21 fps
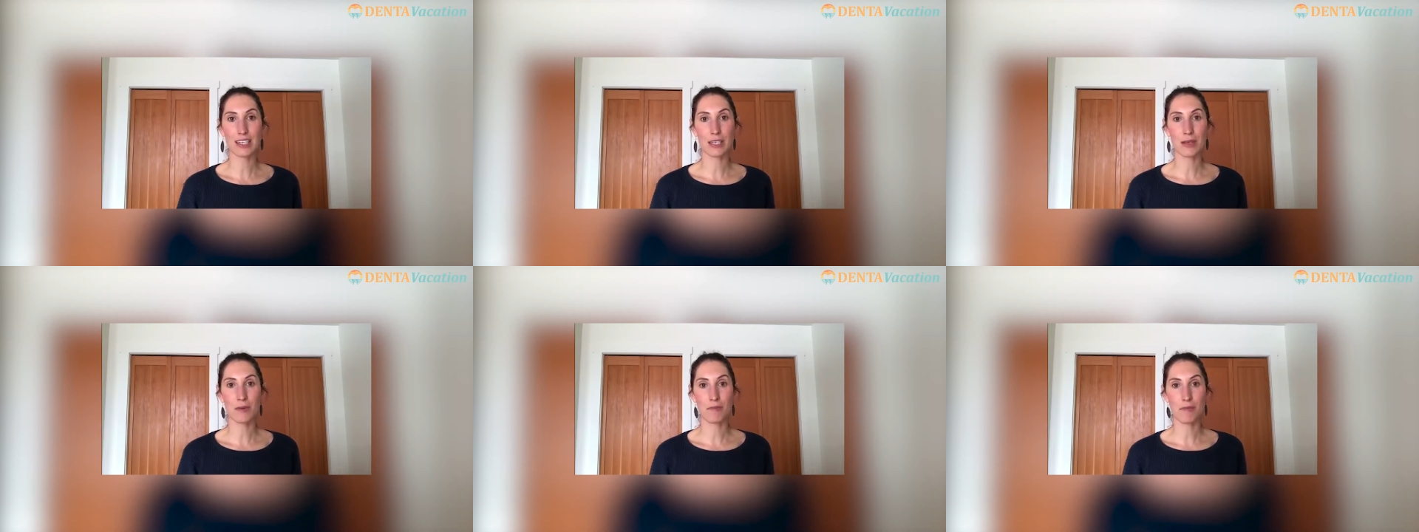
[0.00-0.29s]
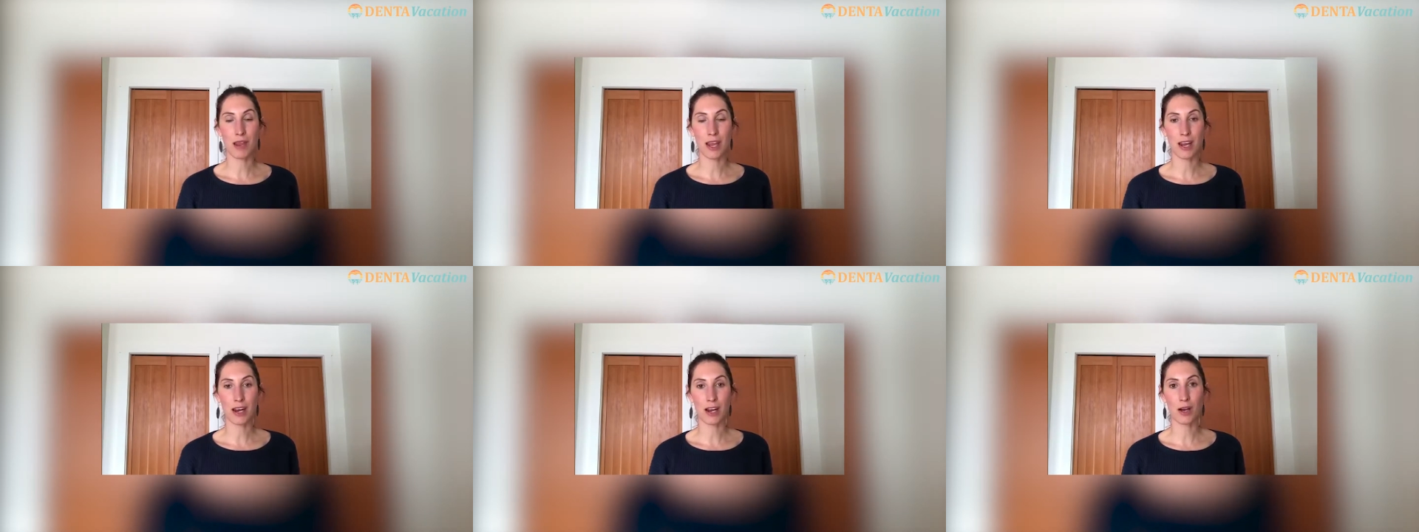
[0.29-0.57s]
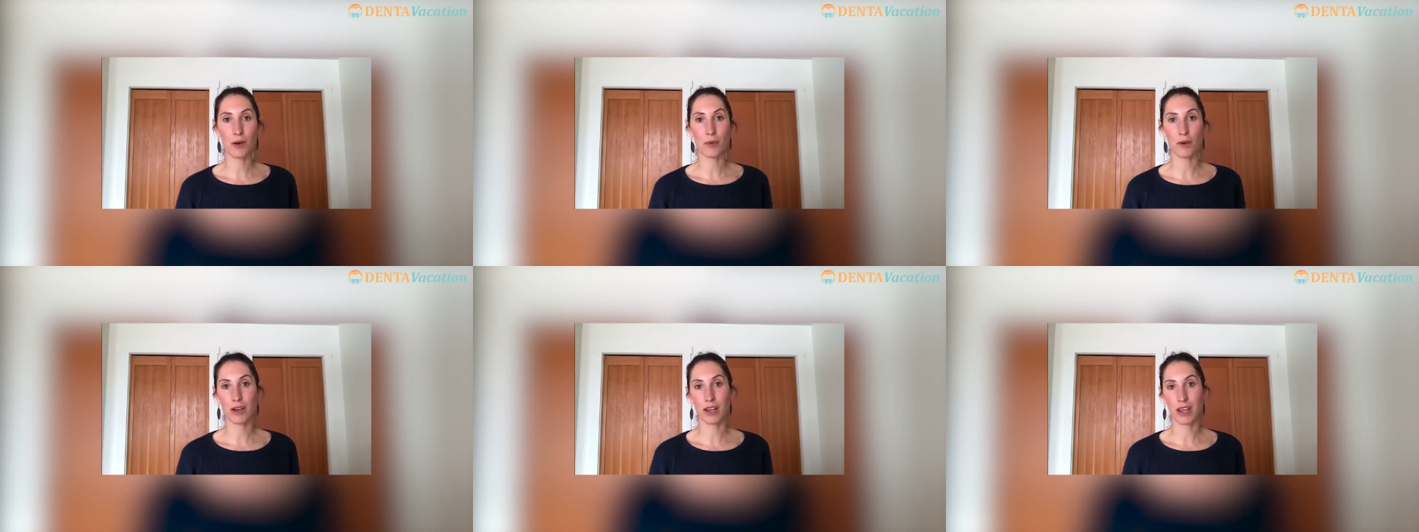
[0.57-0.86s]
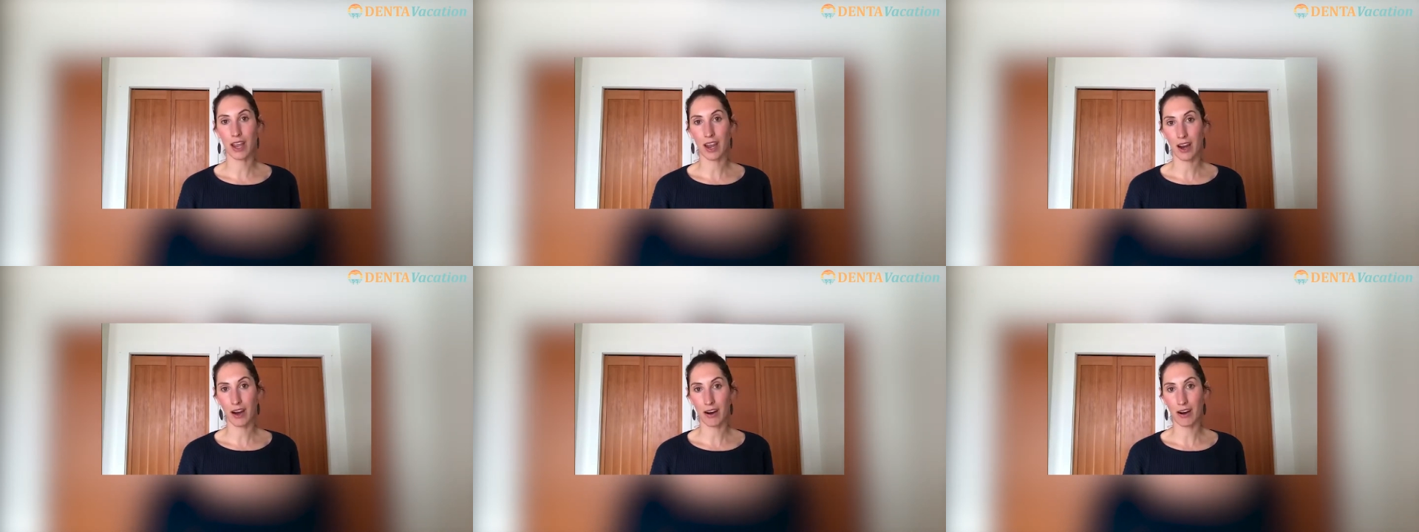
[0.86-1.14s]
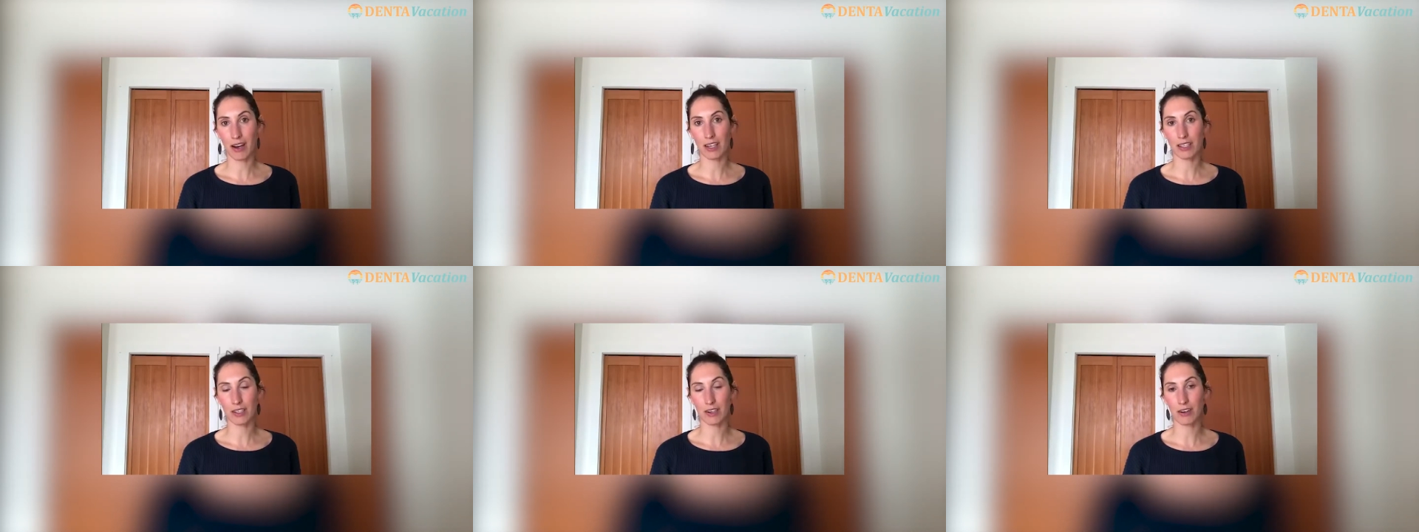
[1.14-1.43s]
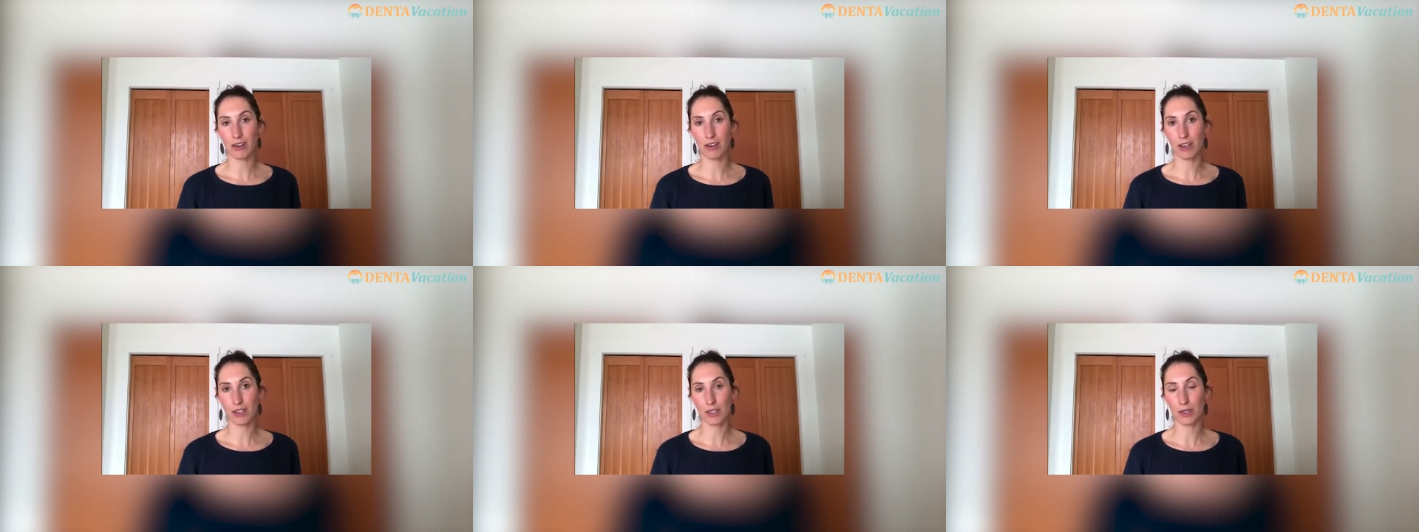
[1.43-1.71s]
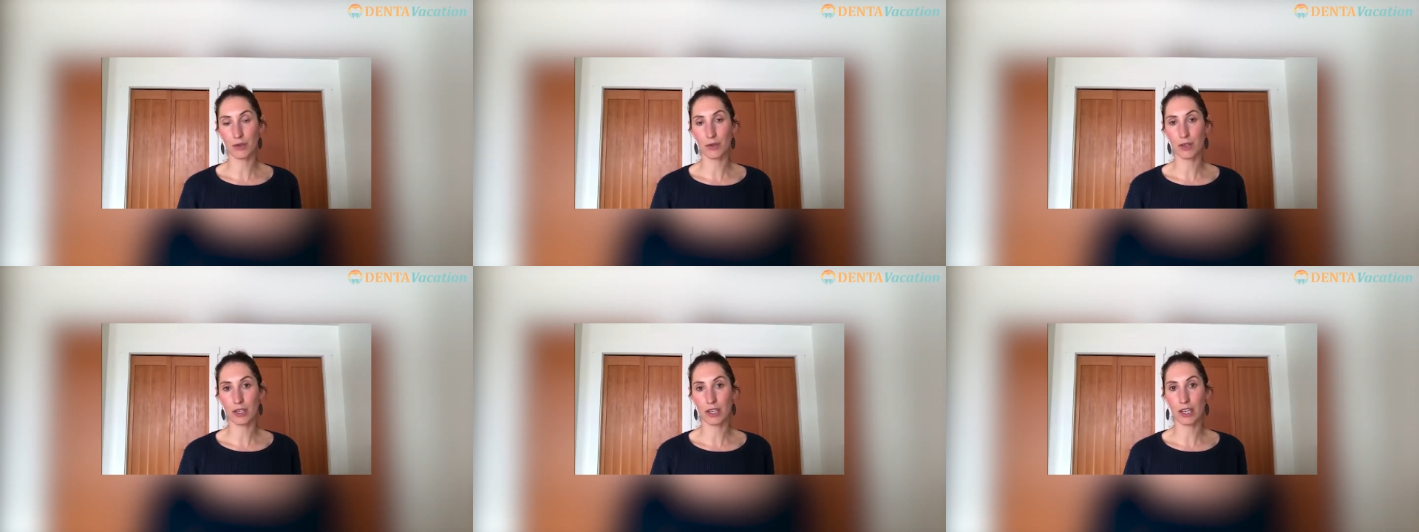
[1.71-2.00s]
tomato, or carrot are
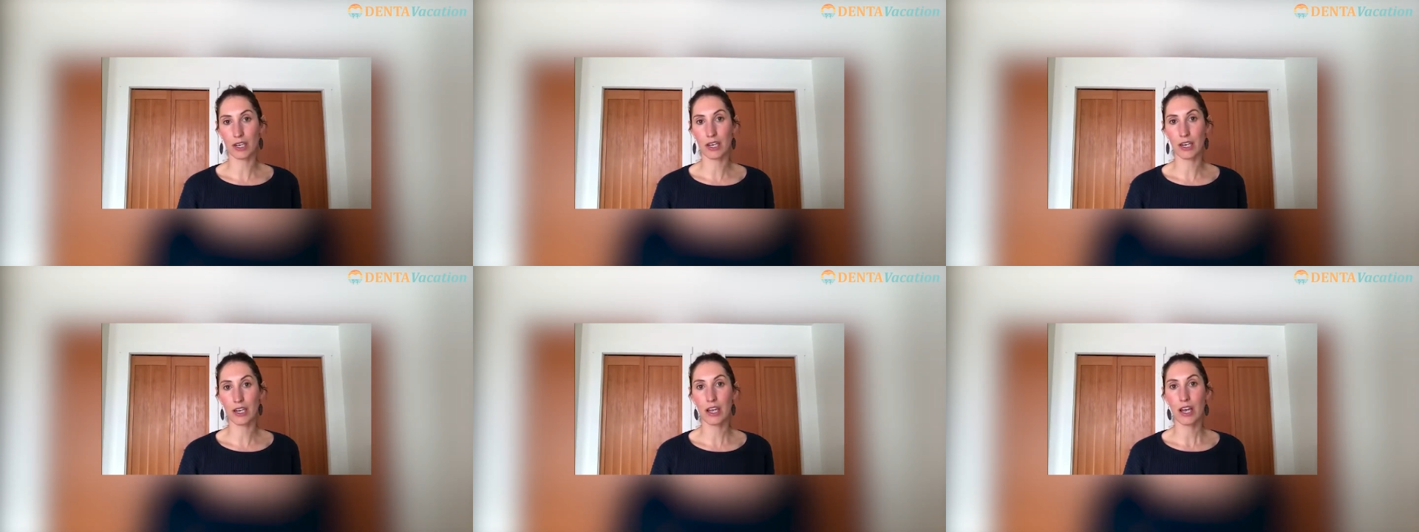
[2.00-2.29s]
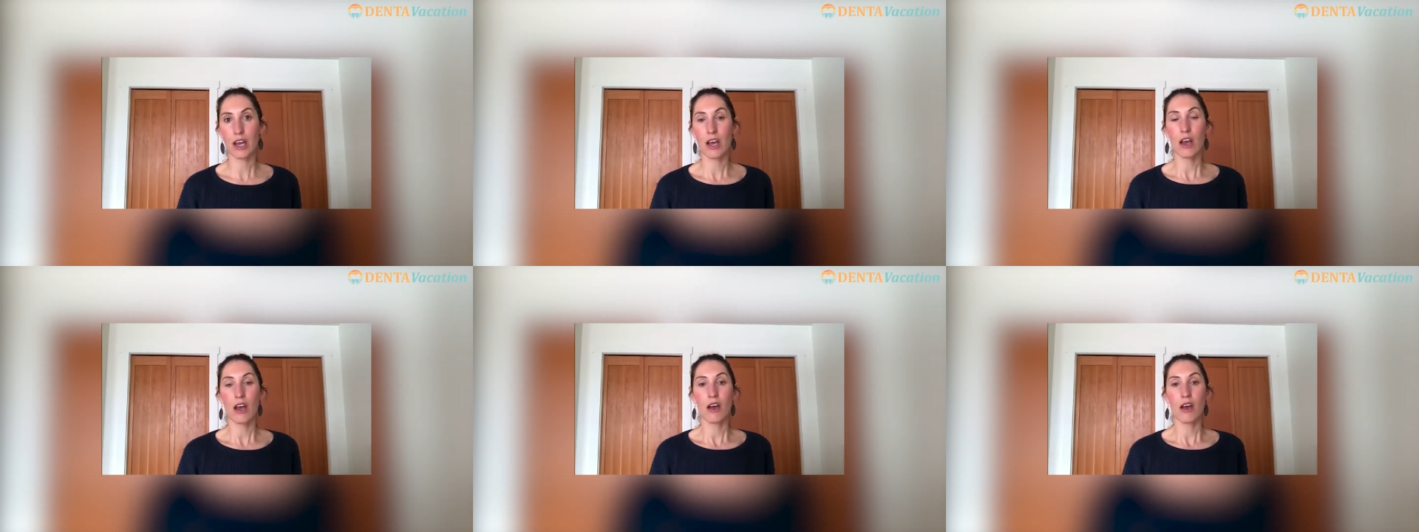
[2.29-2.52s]
also good.